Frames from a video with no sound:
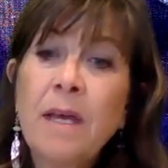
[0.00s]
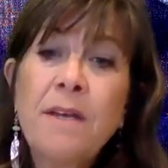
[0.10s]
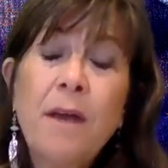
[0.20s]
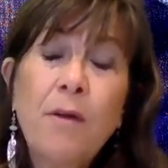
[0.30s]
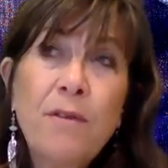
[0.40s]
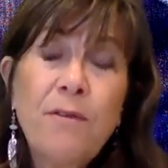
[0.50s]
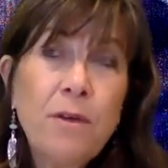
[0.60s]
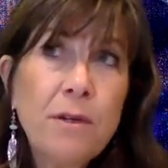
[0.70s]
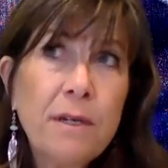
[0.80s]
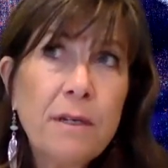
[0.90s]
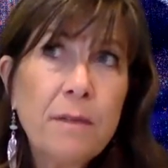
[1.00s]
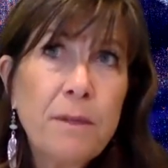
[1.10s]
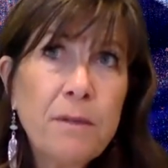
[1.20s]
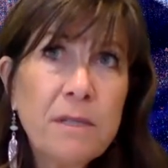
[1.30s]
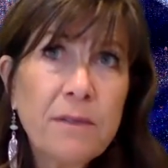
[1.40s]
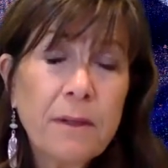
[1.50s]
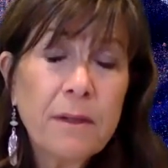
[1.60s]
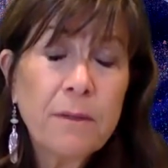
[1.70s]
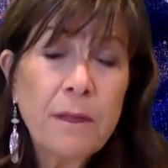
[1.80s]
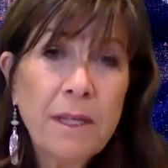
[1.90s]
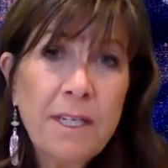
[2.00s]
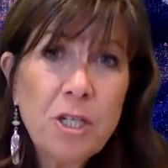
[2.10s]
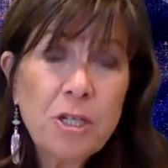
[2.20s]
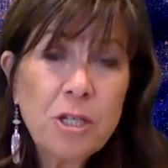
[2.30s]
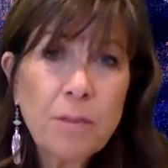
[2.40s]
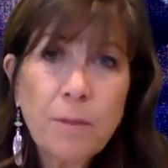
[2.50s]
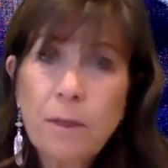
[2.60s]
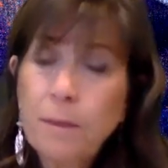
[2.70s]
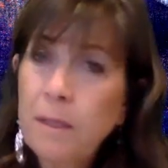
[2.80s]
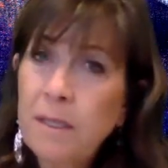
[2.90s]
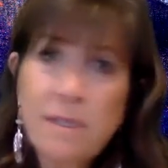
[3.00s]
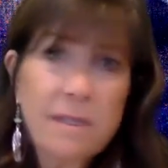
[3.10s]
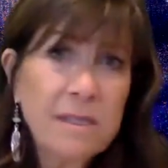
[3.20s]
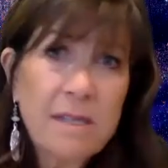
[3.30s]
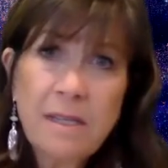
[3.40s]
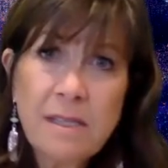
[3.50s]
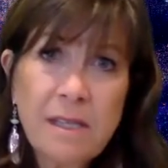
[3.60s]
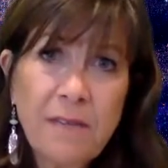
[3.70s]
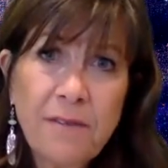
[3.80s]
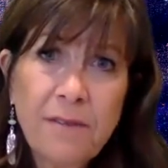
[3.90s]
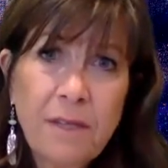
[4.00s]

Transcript: Now, if you're in an abusive relationship or in a place that's not safe,